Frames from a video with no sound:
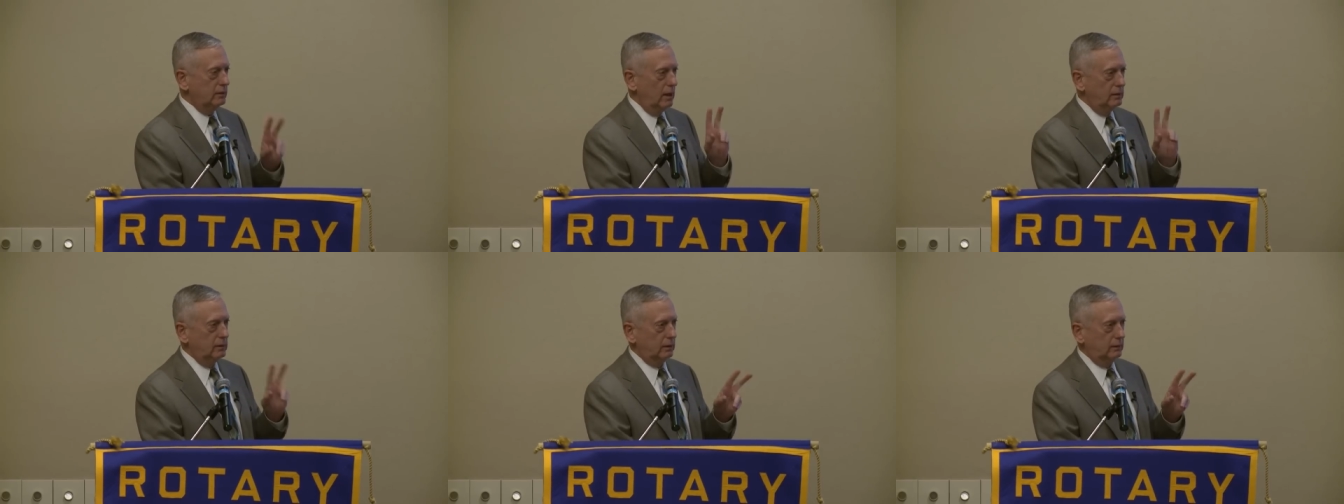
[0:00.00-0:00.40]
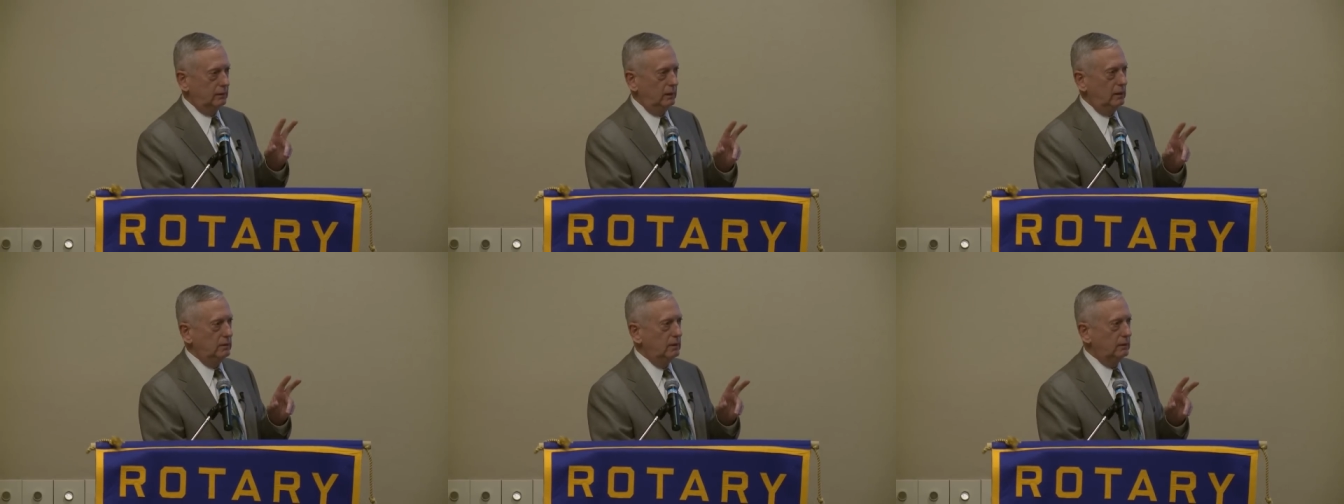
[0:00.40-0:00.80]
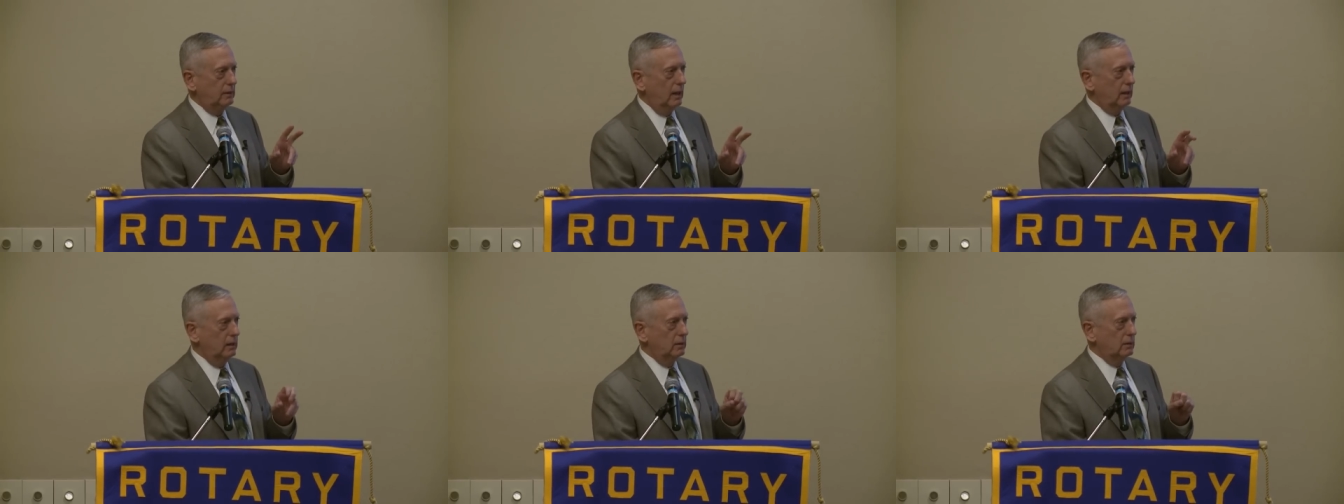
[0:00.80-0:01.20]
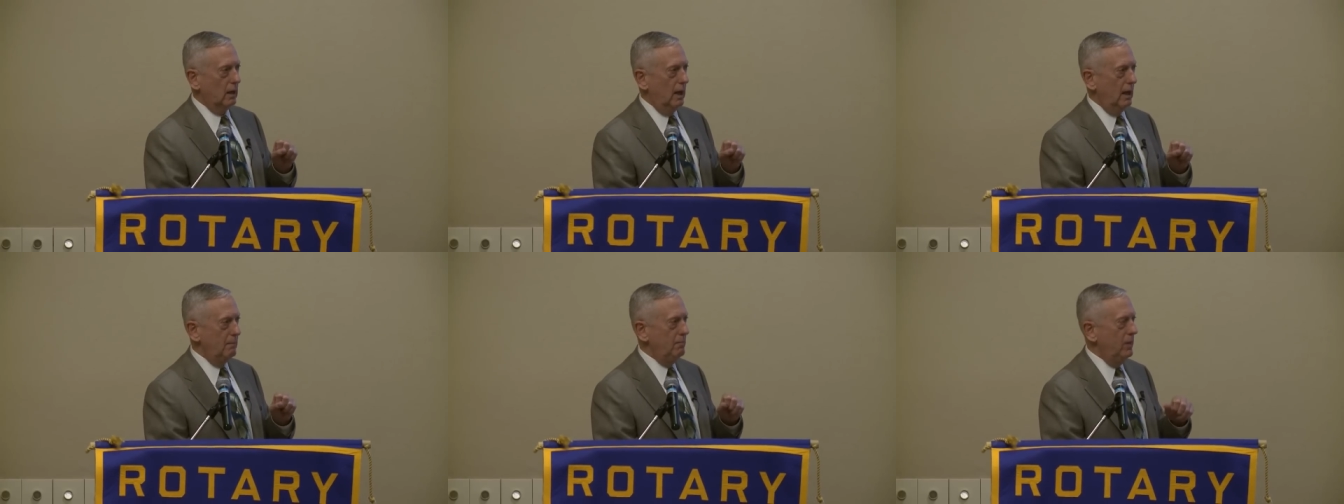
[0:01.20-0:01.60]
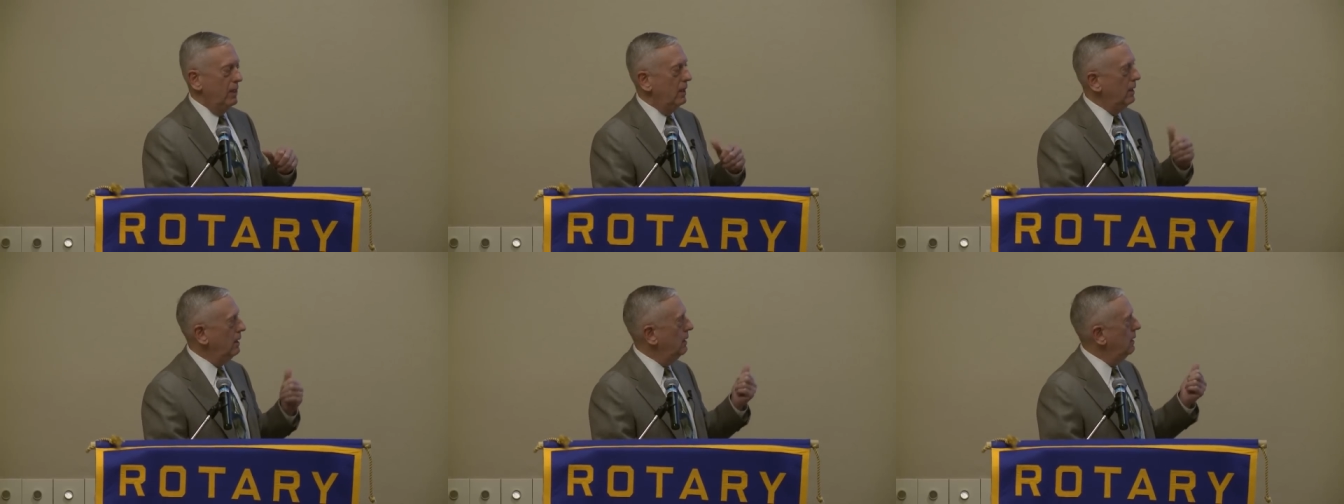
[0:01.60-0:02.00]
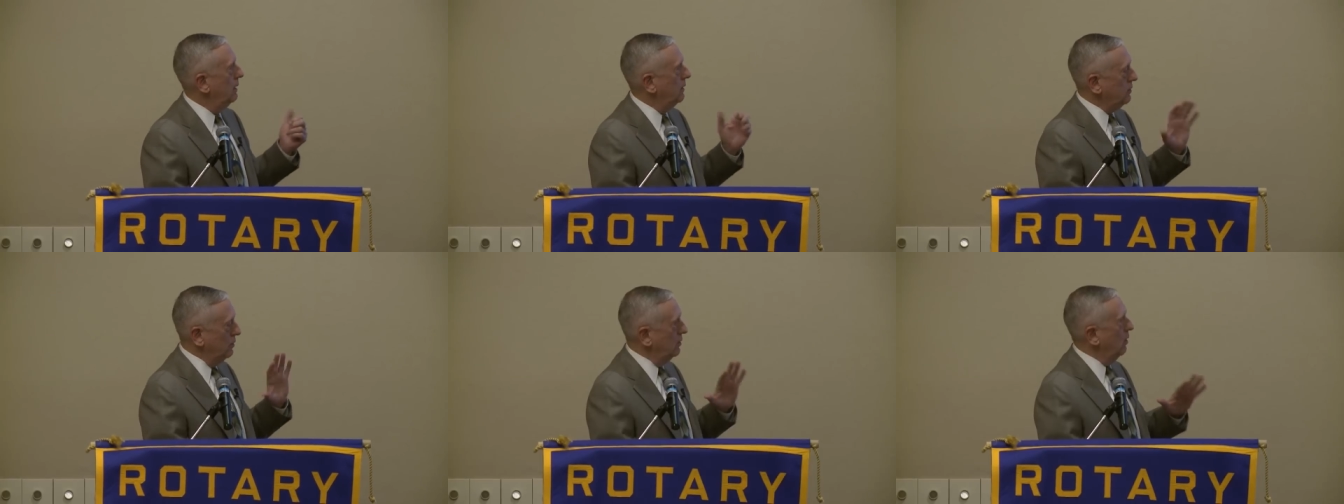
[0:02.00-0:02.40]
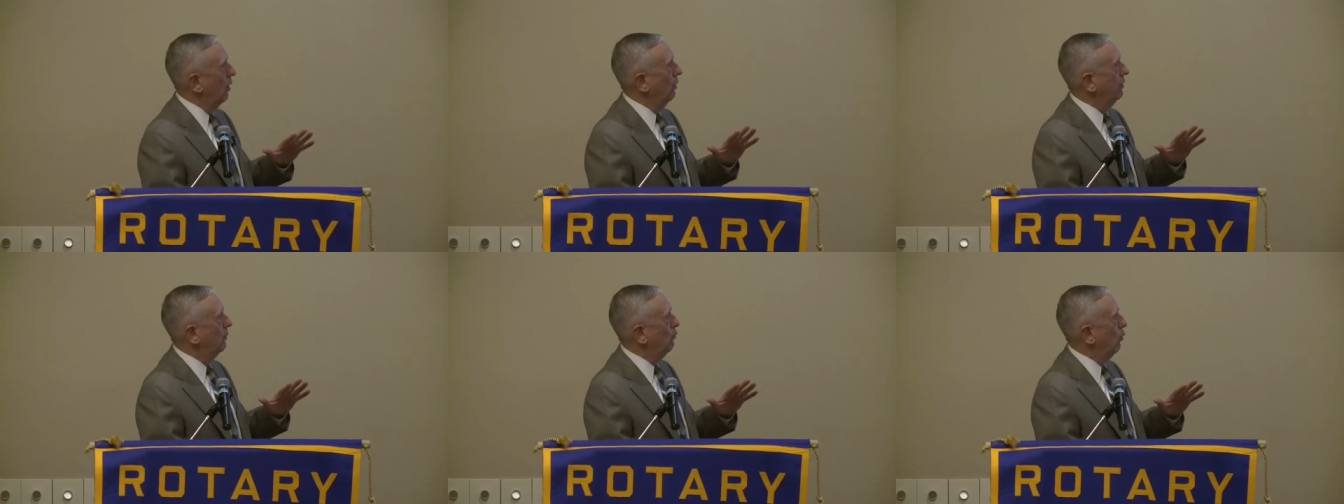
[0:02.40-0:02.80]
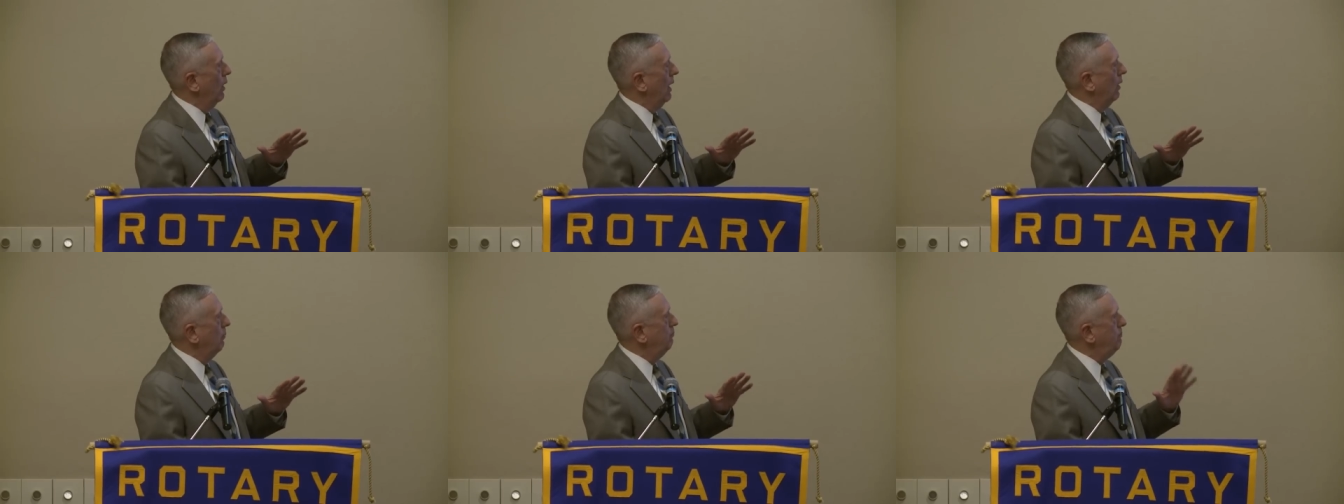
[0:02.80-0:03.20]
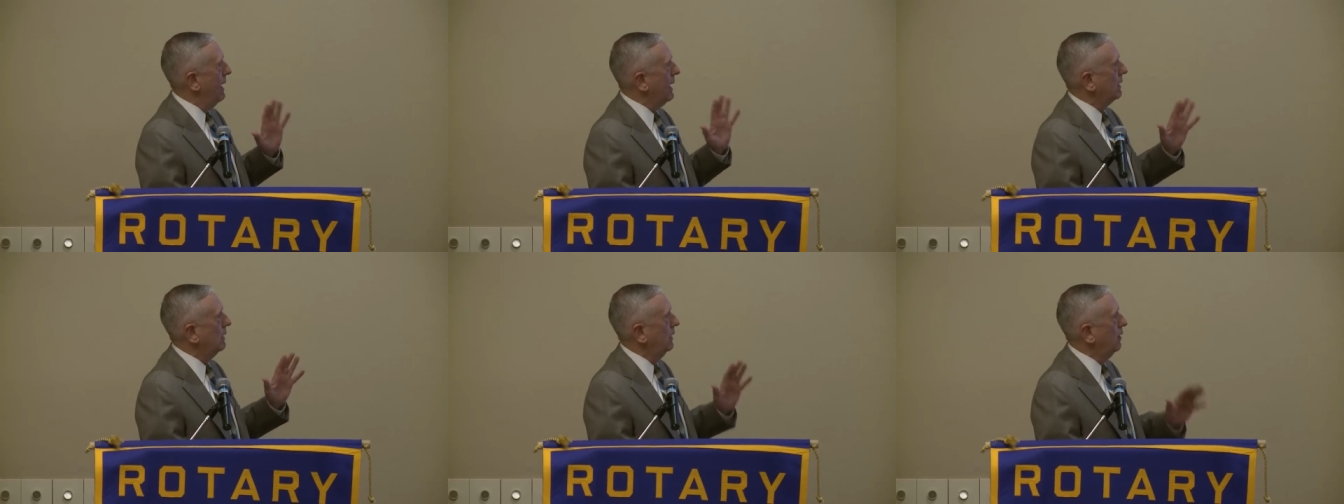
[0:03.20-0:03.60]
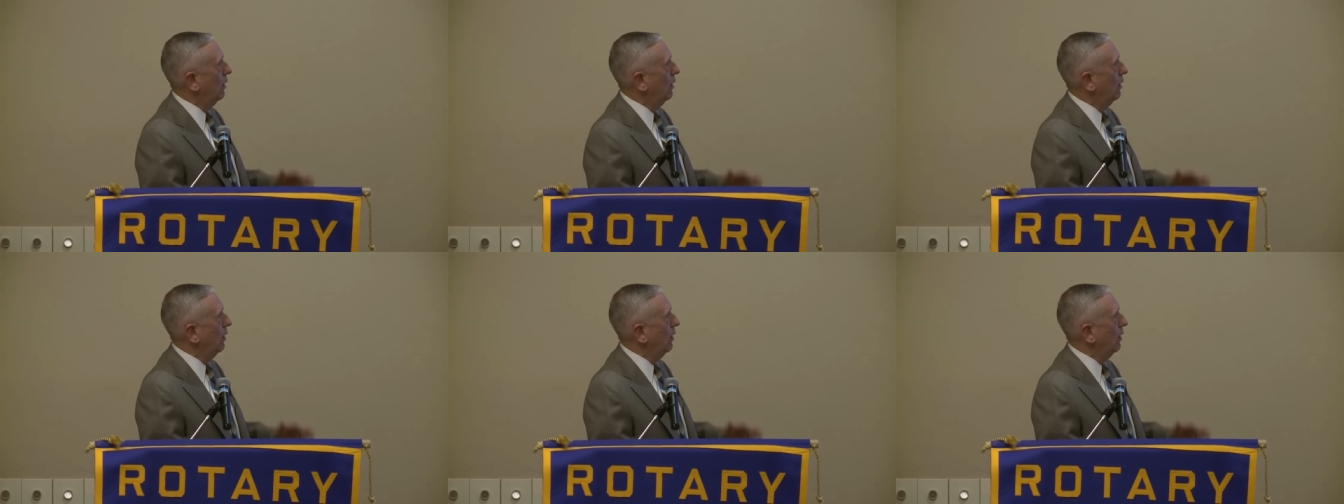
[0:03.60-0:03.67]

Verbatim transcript: They succeed the second time. You know them well, badly